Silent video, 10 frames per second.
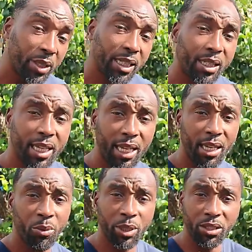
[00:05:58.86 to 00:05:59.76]
this
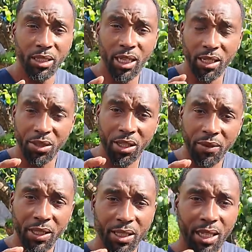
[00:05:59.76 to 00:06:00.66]
key, which is like a
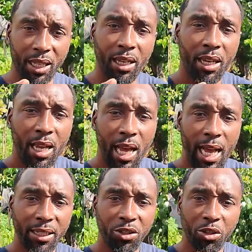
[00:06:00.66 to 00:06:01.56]
service key,
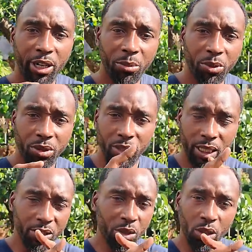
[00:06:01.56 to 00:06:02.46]
and you're able to,
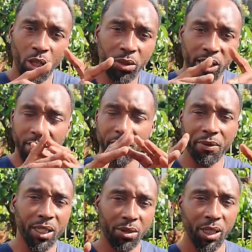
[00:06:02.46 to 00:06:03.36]
and it's got loads of different
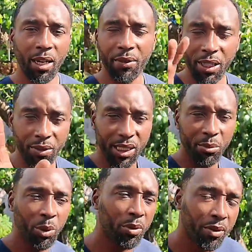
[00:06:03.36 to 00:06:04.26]
things on it. I think you've
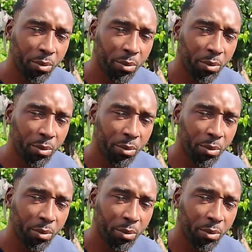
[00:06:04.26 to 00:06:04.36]
seen me with